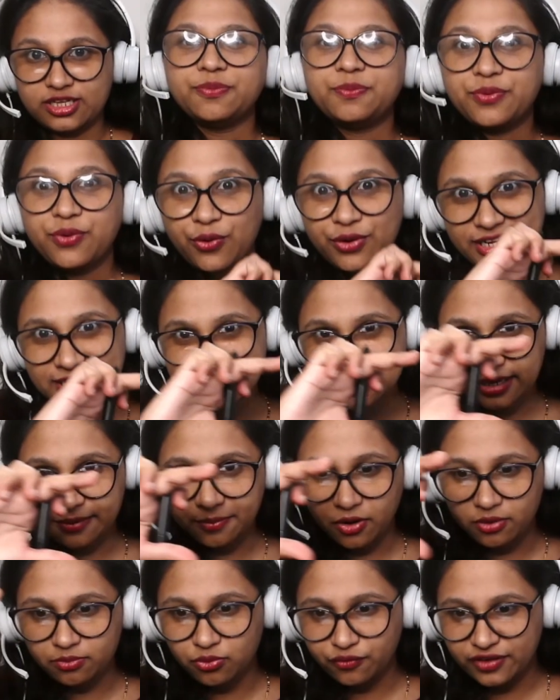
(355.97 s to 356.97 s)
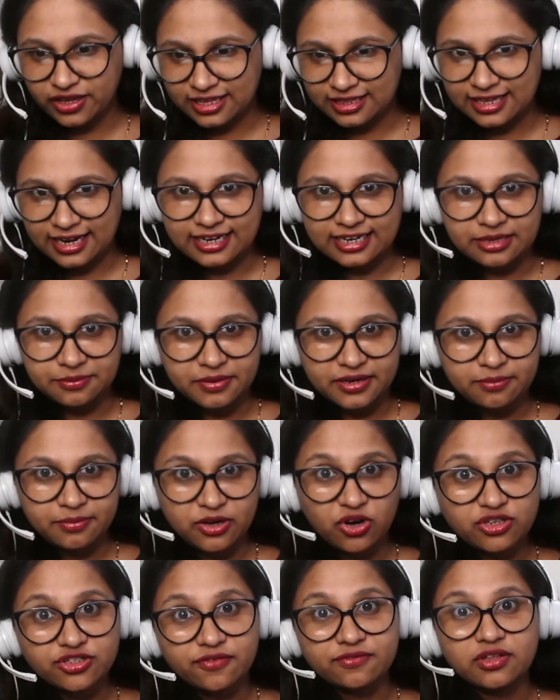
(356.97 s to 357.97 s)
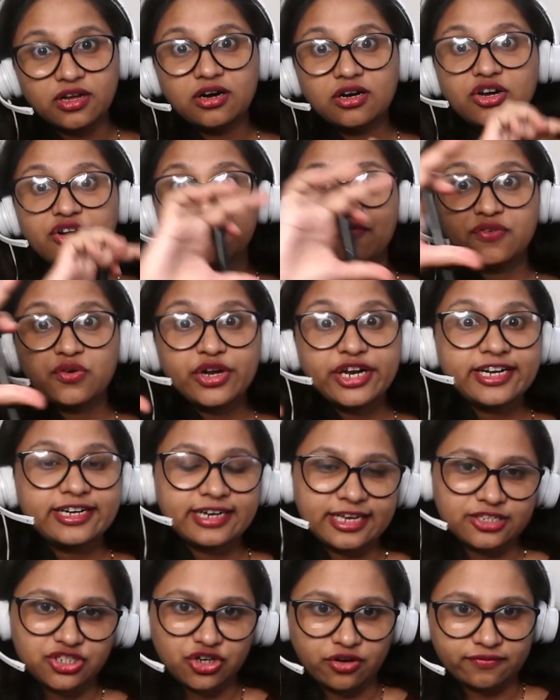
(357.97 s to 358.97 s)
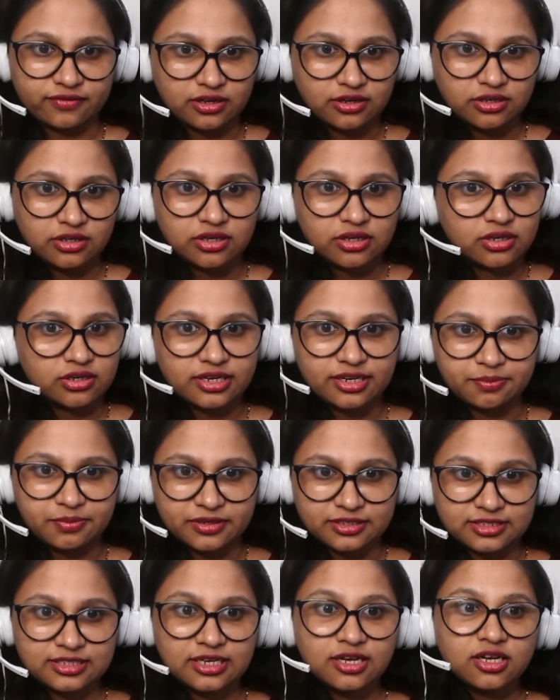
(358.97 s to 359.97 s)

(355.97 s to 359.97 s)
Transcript: Proteins keep on moving in that lipid because of the fluid nature of the lipids.